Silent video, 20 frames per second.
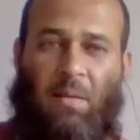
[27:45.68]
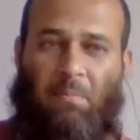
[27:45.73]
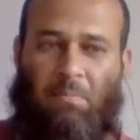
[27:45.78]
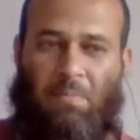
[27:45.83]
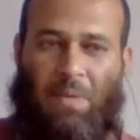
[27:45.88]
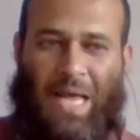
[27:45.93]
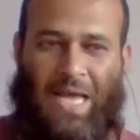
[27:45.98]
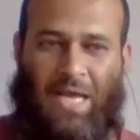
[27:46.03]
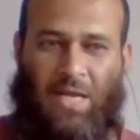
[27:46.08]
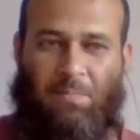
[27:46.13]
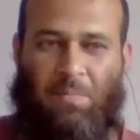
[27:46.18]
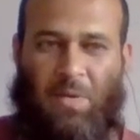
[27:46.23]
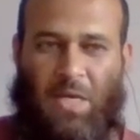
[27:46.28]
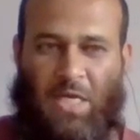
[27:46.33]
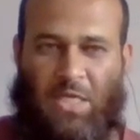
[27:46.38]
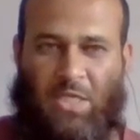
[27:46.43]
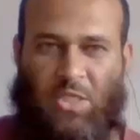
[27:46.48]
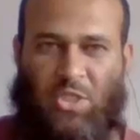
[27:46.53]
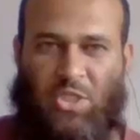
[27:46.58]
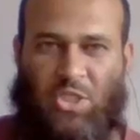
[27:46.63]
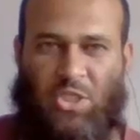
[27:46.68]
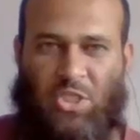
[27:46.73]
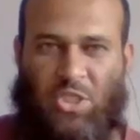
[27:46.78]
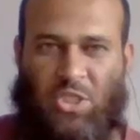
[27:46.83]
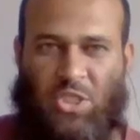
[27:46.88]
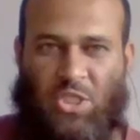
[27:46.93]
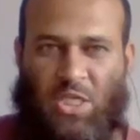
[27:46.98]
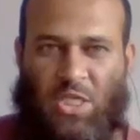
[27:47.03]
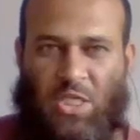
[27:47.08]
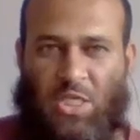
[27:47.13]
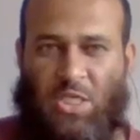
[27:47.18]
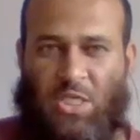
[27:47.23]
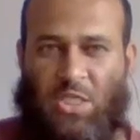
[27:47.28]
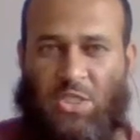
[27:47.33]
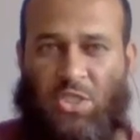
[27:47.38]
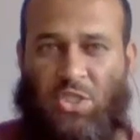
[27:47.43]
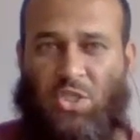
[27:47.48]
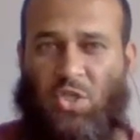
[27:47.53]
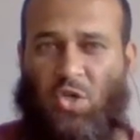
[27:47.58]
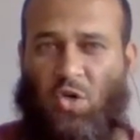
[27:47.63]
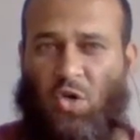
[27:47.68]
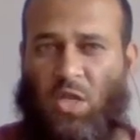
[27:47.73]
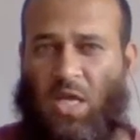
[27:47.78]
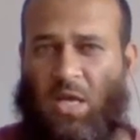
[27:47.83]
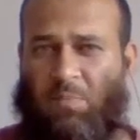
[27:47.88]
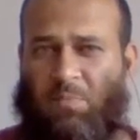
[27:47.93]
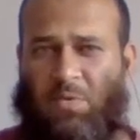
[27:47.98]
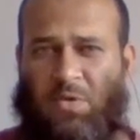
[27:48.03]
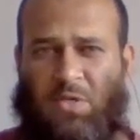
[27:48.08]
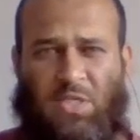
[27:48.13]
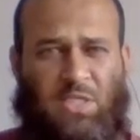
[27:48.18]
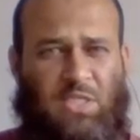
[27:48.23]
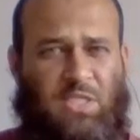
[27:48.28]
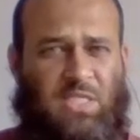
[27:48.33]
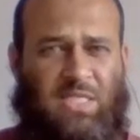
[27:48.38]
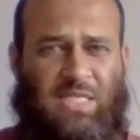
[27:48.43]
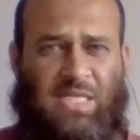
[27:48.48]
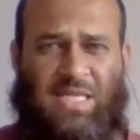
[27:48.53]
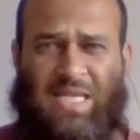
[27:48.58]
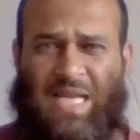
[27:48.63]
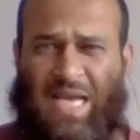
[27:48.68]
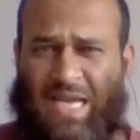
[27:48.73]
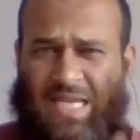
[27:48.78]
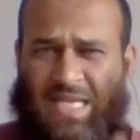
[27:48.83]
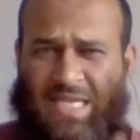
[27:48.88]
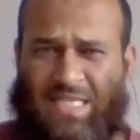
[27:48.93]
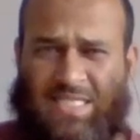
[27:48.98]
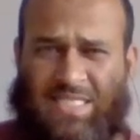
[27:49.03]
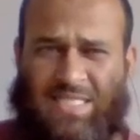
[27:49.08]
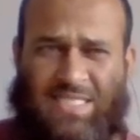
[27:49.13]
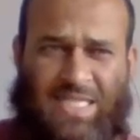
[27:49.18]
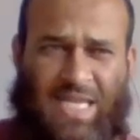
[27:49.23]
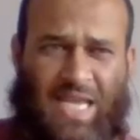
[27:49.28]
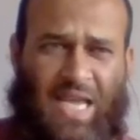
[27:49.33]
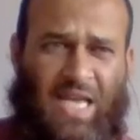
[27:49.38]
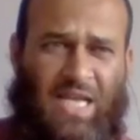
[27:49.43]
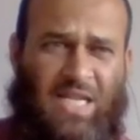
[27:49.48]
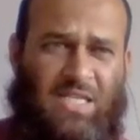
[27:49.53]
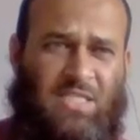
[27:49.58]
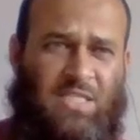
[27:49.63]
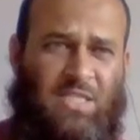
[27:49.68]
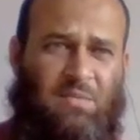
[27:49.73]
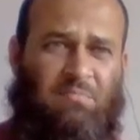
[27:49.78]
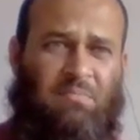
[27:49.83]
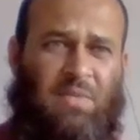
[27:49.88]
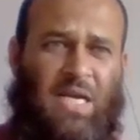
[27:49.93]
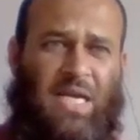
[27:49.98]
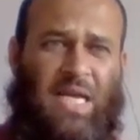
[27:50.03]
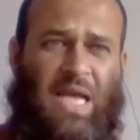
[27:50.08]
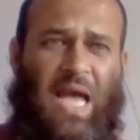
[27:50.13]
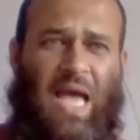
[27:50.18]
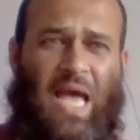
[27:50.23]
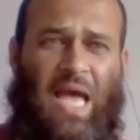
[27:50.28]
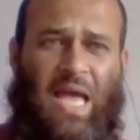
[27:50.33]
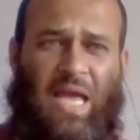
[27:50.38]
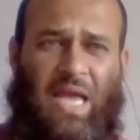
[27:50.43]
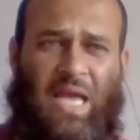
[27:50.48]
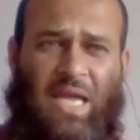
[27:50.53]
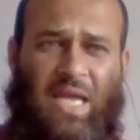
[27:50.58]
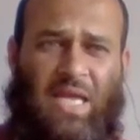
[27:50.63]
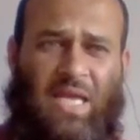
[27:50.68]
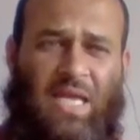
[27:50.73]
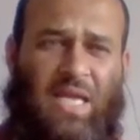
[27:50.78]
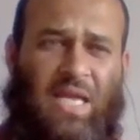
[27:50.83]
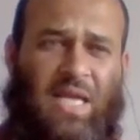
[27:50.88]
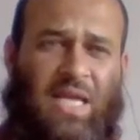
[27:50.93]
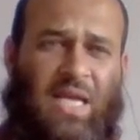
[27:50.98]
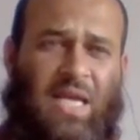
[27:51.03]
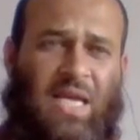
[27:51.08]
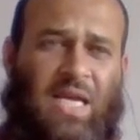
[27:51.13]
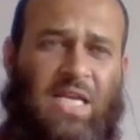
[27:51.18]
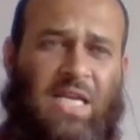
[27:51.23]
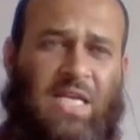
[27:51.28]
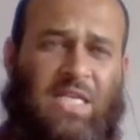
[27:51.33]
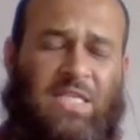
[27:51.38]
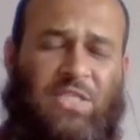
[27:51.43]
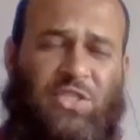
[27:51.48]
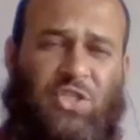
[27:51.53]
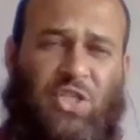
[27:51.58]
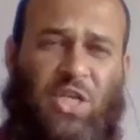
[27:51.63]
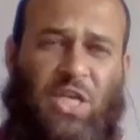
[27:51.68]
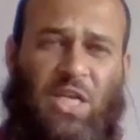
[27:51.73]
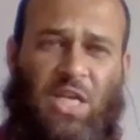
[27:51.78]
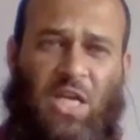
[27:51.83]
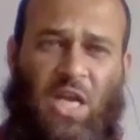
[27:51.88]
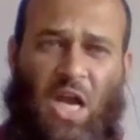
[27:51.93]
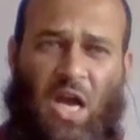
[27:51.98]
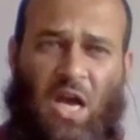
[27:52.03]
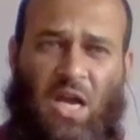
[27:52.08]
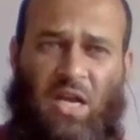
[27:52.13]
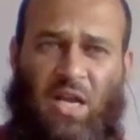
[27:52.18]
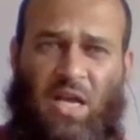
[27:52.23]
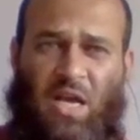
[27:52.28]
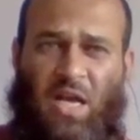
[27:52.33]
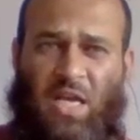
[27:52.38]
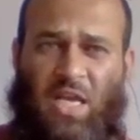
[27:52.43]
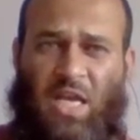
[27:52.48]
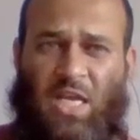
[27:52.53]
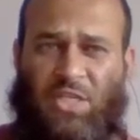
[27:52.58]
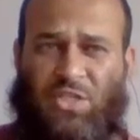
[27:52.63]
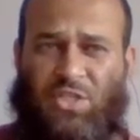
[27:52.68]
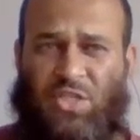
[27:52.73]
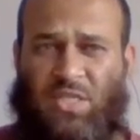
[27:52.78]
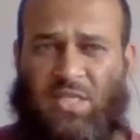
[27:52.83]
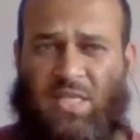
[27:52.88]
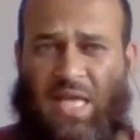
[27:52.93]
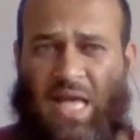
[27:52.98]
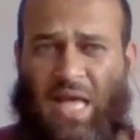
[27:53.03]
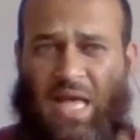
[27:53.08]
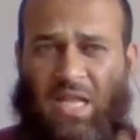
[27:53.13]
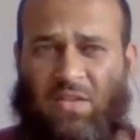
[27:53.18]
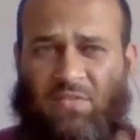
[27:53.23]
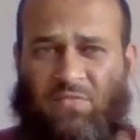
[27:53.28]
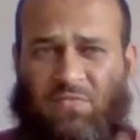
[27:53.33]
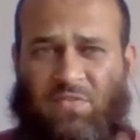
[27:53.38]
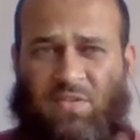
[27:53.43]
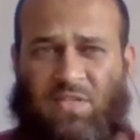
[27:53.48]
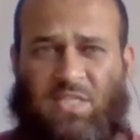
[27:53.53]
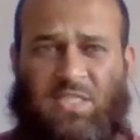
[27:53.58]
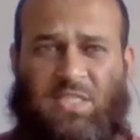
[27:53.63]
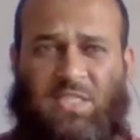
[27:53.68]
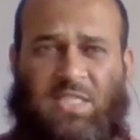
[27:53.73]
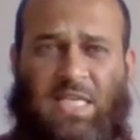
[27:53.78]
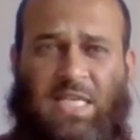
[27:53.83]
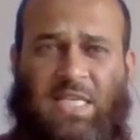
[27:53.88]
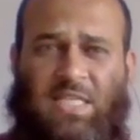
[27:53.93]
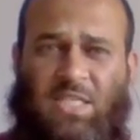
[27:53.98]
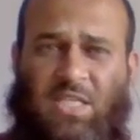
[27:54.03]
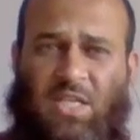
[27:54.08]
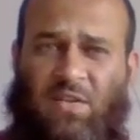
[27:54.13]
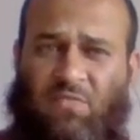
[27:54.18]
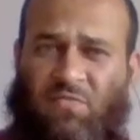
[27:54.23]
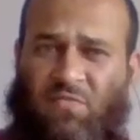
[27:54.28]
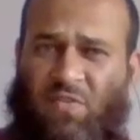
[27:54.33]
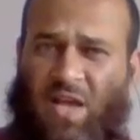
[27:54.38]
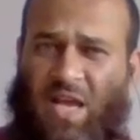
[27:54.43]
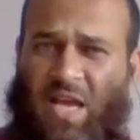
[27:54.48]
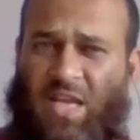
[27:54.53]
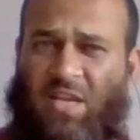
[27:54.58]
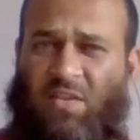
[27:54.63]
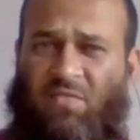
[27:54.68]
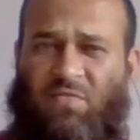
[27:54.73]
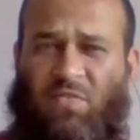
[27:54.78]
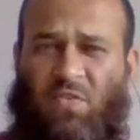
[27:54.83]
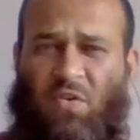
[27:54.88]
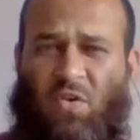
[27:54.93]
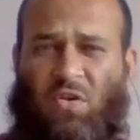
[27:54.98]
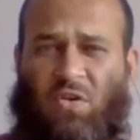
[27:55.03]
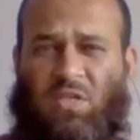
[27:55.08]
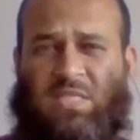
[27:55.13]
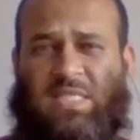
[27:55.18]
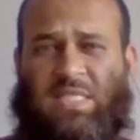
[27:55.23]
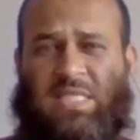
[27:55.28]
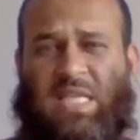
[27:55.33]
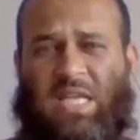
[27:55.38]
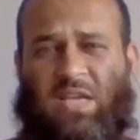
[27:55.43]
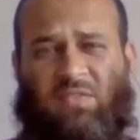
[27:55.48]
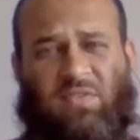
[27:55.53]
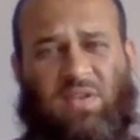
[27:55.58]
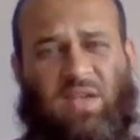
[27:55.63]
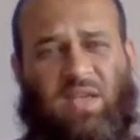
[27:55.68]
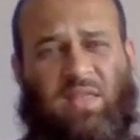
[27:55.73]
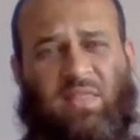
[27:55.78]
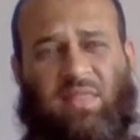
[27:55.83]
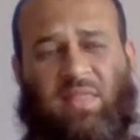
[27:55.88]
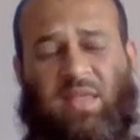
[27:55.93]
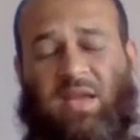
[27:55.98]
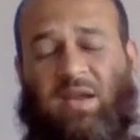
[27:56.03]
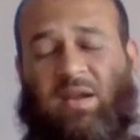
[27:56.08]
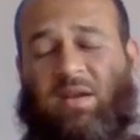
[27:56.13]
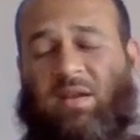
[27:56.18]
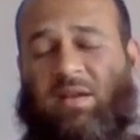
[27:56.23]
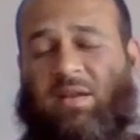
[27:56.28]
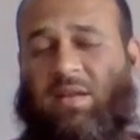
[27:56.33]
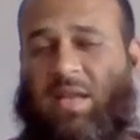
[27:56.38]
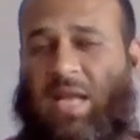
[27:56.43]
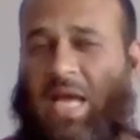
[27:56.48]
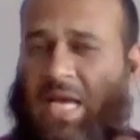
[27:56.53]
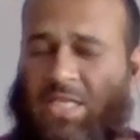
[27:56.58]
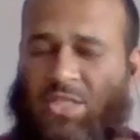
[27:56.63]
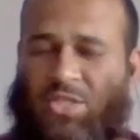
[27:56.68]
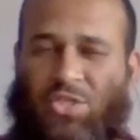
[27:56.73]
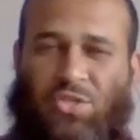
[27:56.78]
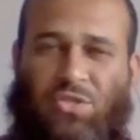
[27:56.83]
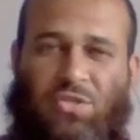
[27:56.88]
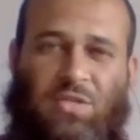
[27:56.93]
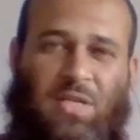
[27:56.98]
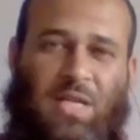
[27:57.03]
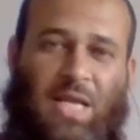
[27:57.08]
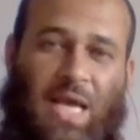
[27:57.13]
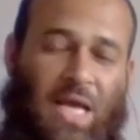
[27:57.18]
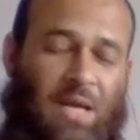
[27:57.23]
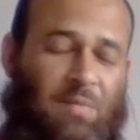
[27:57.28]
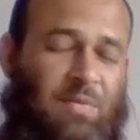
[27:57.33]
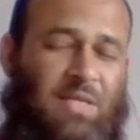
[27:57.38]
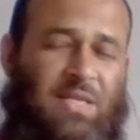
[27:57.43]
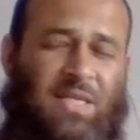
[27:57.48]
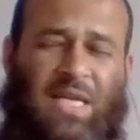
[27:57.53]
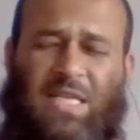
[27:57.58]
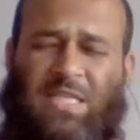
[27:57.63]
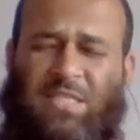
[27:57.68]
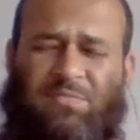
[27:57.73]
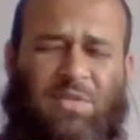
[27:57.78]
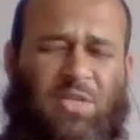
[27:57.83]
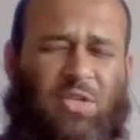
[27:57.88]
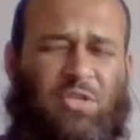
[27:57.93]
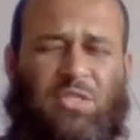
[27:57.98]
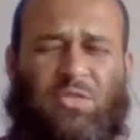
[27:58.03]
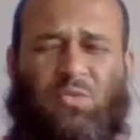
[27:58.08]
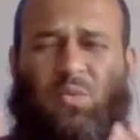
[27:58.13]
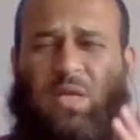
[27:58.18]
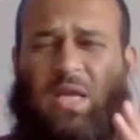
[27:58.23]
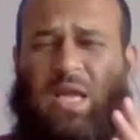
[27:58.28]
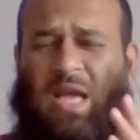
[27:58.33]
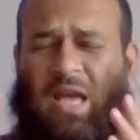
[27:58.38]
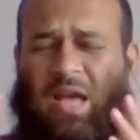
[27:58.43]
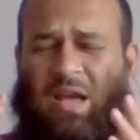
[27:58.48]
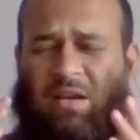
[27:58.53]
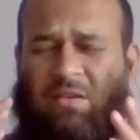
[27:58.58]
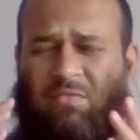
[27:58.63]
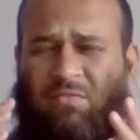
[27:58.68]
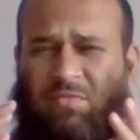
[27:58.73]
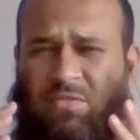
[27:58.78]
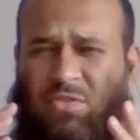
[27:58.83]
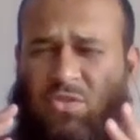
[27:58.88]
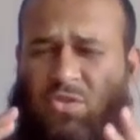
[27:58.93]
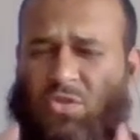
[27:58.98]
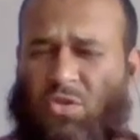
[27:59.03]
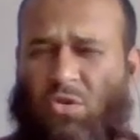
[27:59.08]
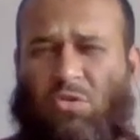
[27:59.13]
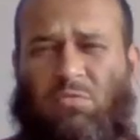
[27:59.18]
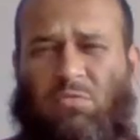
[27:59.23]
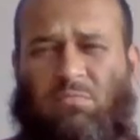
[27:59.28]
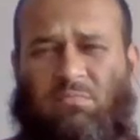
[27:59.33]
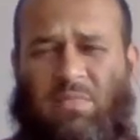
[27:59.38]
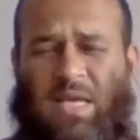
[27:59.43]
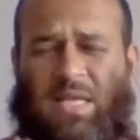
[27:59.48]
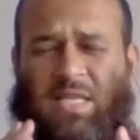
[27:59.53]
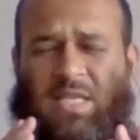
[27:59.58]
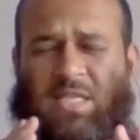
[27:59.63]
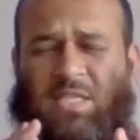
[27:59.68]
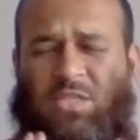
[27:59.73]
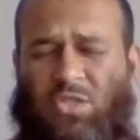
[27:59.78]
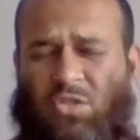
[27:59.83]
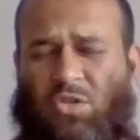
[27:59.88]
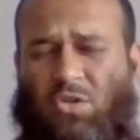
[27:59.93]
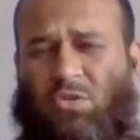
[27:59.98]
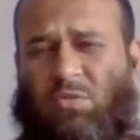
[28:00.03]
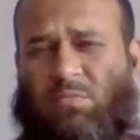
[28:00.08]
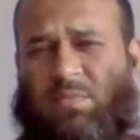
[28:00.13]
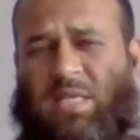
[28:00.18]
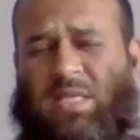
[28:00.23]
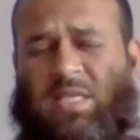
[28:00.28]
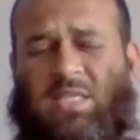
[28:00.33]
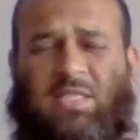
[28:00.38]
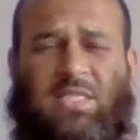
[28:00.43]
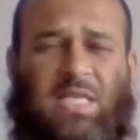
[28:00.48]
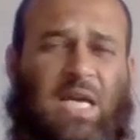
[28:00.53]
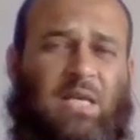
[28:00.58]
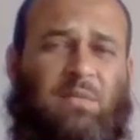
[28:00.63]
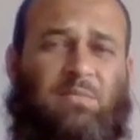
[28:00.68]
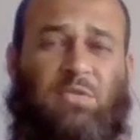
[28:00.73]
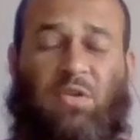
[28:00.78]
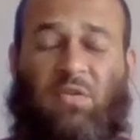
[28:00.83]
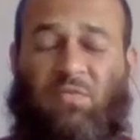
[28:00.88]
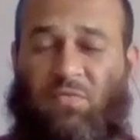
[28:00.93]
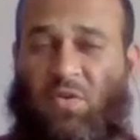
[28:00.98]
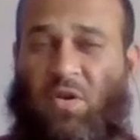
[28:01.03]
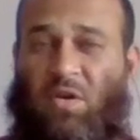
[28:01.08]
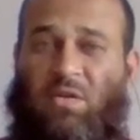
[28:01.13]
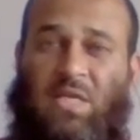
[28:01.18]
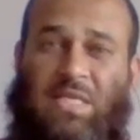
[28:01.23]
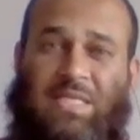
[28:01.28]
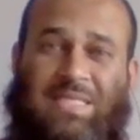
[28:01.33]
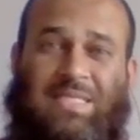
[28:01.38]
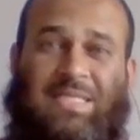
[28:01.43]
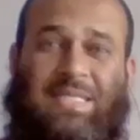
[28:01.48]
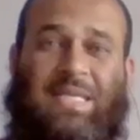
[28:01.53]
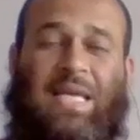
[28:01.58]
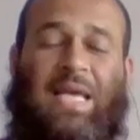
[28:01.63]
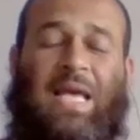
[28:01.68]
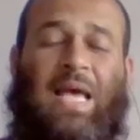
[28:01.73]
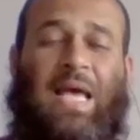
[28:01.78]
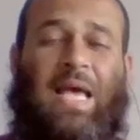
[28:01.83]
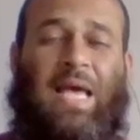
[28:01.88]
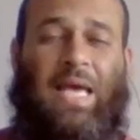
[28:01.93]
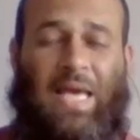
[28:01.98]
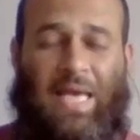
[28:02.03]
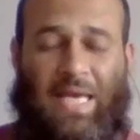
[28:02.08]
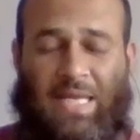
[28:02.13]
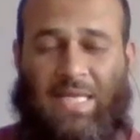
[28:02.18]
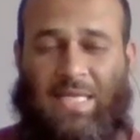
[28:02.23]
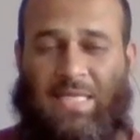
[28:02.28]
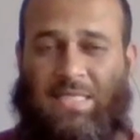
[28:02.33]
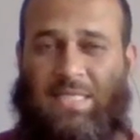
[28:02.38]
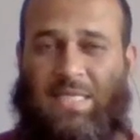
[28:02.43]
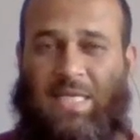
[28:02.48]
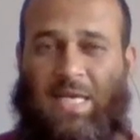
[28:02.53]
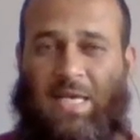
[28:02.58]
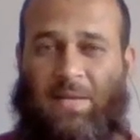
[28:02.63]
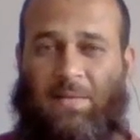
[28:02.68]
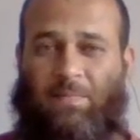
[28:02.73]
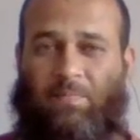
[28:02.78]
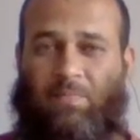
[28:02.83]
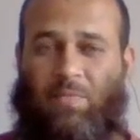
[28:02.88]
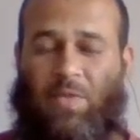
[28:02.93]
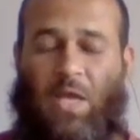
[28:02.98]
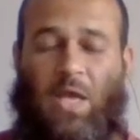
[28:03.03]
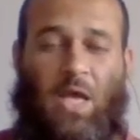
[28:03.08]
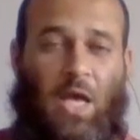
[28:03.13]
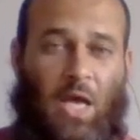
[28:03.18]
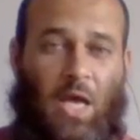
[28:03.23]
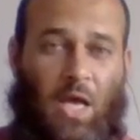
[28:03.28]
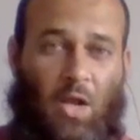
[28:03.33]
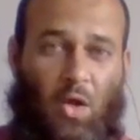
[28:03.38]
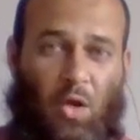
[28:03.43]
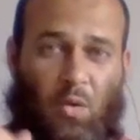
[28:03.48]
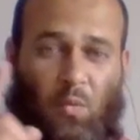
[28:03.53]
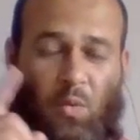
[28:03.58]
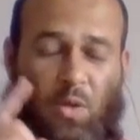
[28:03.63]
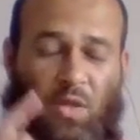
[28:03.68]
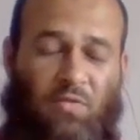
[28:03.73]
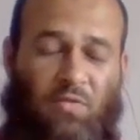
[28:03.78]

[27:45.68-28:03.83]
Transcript: black bucks, snow leopard, lion-tailed macaque, chinkara, Asian elephant, Indian flying fox live in their natural habitats because we have so many types of forests in India. Along with